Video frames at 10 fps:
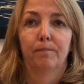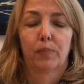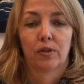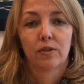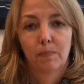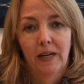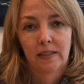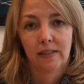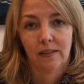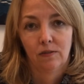
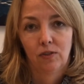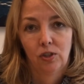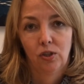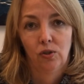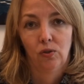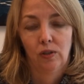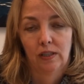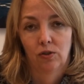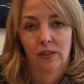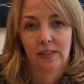perspectives to a
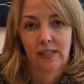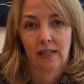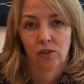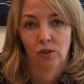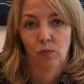transaction